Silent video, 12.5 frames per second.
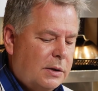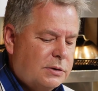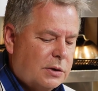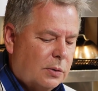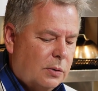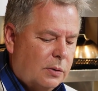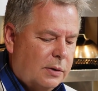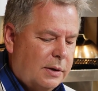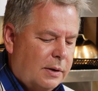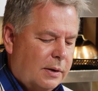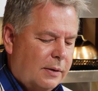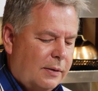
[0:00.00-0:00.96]
So
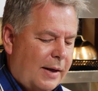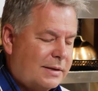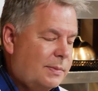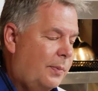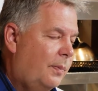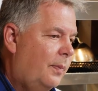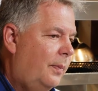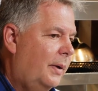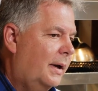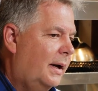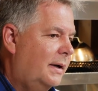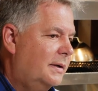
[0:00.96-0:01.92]
that's
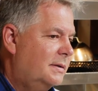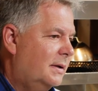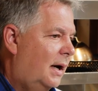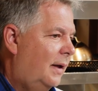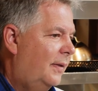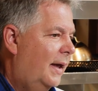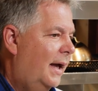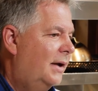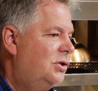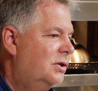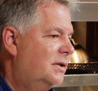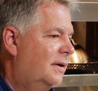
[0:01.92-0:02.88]
because on the
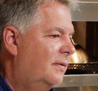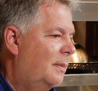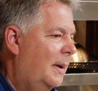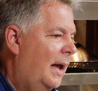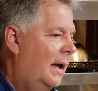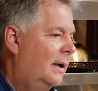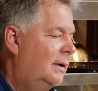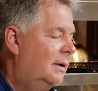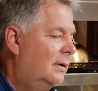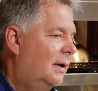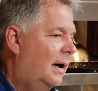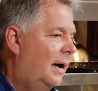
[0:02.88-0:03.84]
edges of the
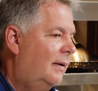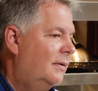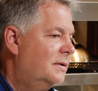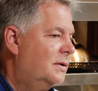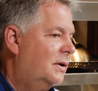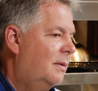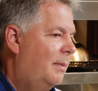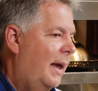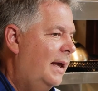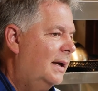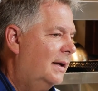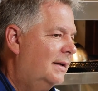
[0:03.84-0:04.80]
pan, the oven's going to
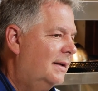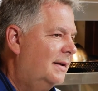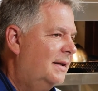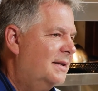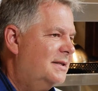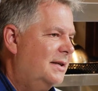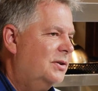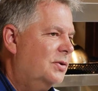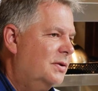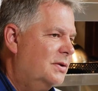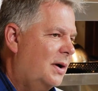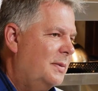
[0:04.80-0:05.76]
bake it. In the
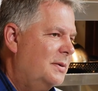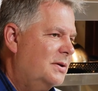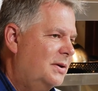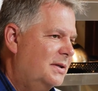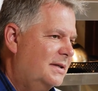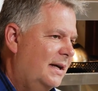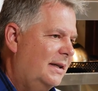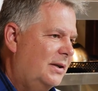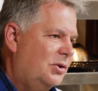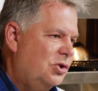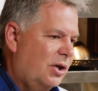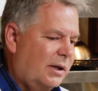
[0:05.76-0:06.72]
center, it's always going to stay a
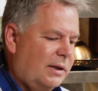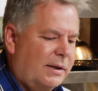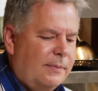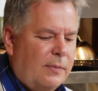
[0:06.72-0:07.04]
little jiggly.